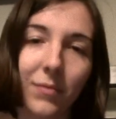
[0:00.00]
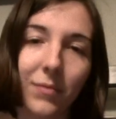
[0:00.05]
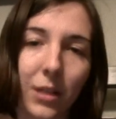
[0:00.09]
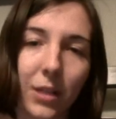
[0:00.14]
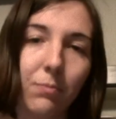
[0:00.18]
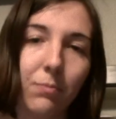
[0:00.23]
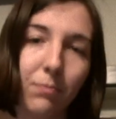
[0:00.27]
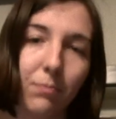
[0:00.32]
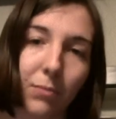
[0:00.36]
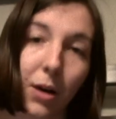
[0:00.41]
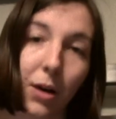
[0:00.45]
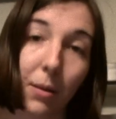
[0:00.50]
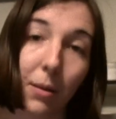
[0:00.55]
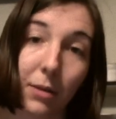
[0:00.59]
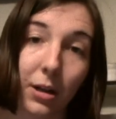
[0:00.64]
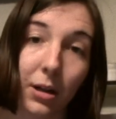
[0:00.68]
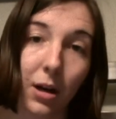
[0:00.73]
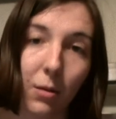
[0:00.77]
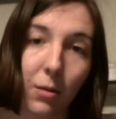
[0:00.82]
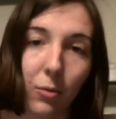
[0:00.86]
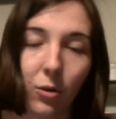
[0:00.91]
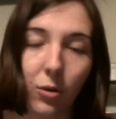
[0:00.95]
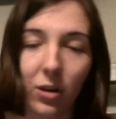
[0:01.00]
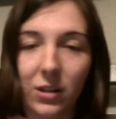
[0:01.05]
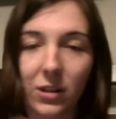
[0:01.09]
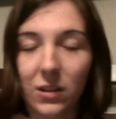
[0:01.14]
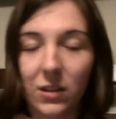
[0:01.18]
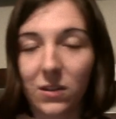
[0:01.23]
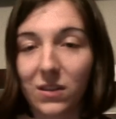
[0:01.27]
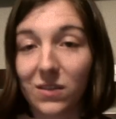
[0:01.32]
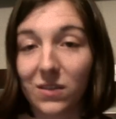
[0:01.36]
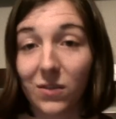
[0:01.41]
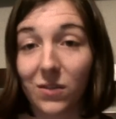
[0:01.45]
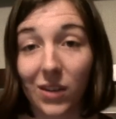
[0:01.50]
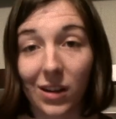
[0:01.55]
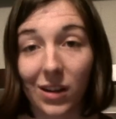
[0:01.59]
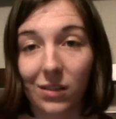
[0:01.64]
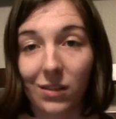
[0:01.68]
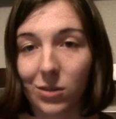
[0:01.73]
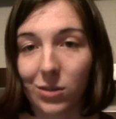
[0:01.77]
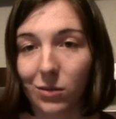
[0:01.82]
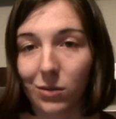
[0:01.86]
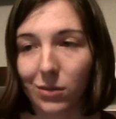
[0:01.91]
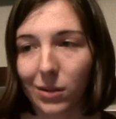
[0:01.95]
You probably got more, it's
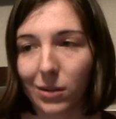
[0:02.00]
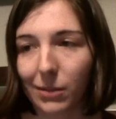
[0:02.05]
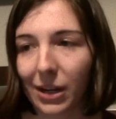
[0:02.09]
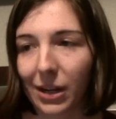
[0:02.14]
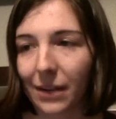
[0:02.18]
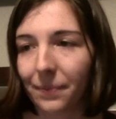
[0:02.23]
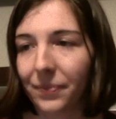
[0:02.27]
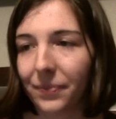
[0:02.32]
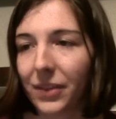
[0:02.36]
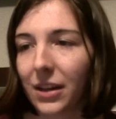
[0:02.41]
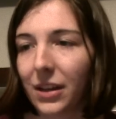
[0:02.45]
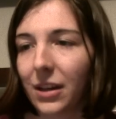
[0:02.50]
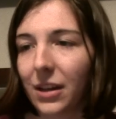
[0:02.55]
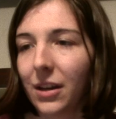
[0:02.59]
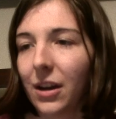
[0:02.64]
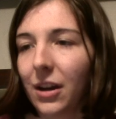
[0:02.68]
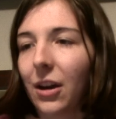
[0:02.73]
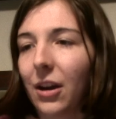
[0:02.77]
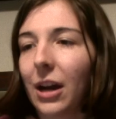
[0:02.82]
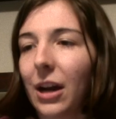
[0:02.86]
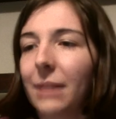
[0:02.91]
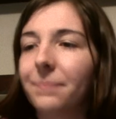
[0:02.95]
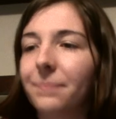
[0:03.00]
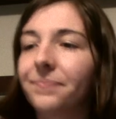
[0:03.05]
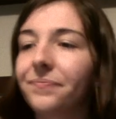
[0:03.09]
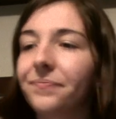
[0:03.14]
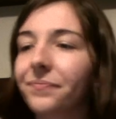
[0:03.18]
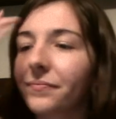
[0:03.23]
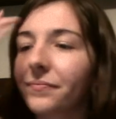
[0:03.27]
fine, don't worry about it. Alright.